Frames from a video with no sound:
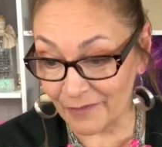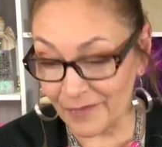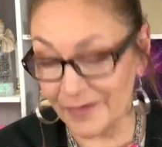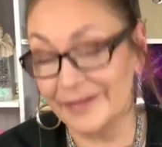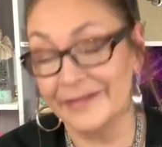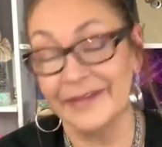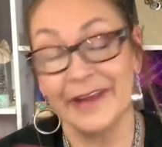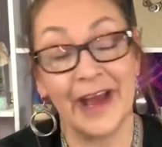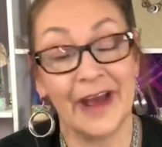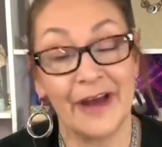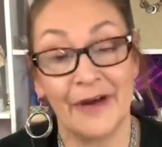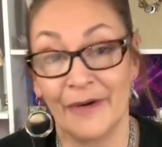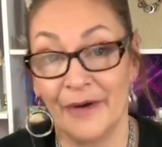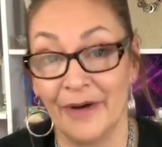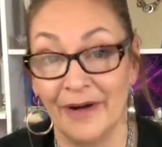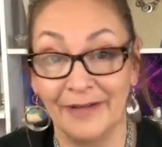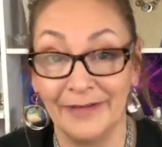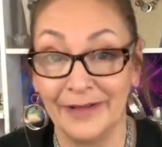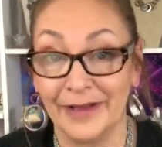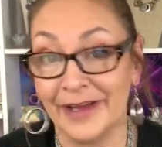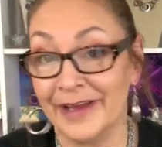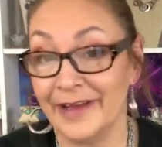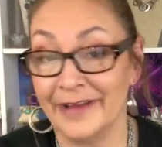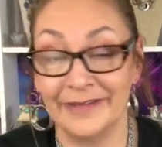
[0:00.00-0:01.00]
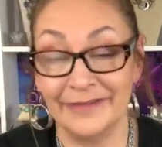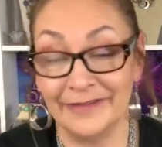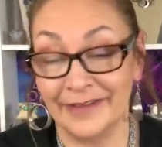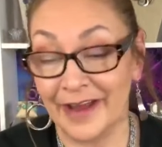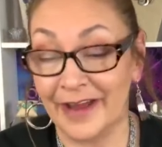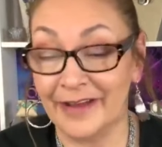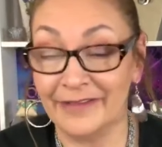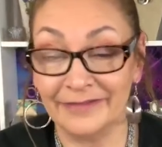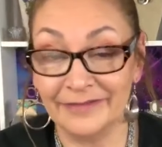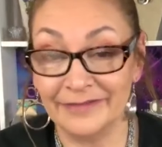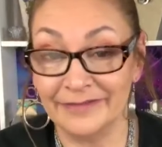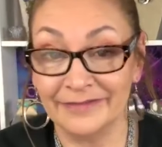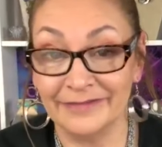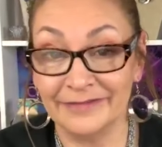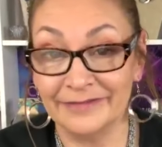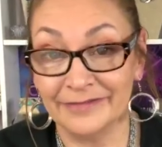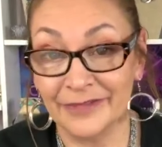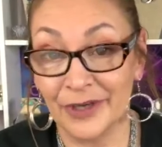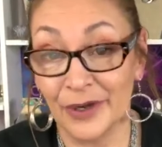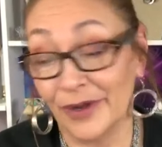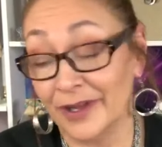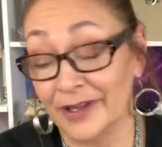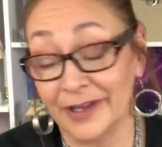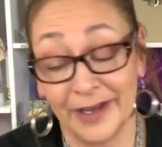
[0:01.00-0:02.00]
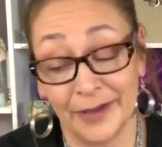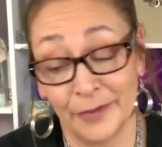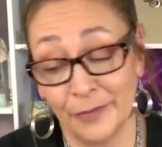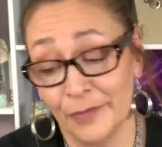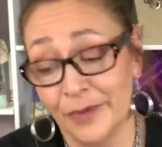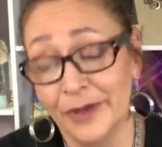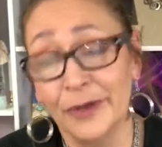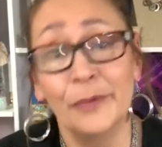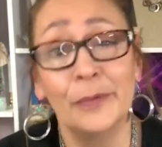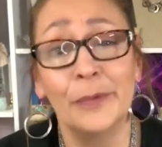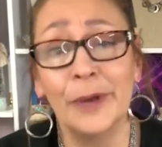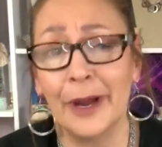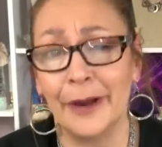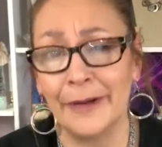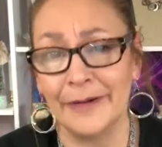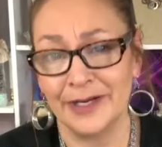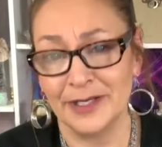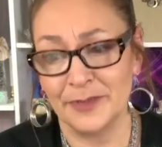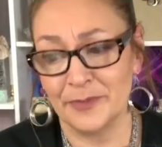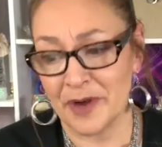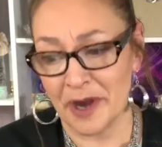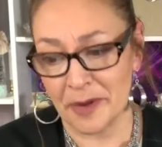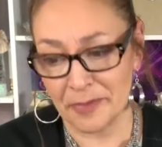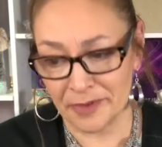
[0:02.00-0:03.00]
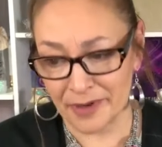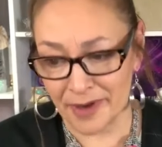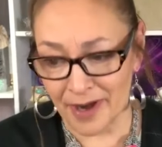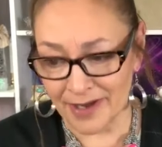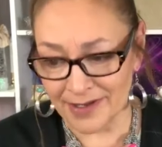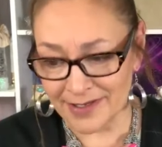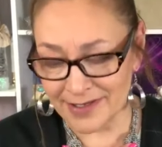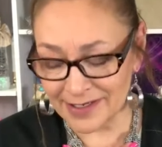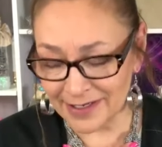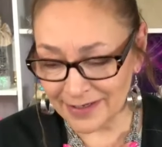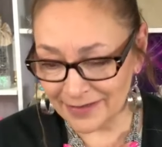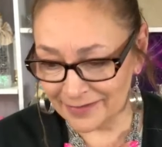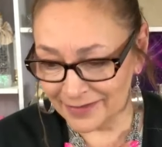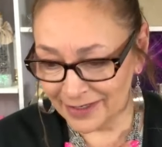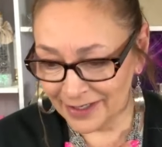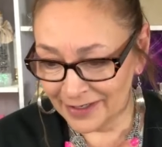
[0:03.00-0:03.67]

Well, now all I, all I will wear is paparazzi.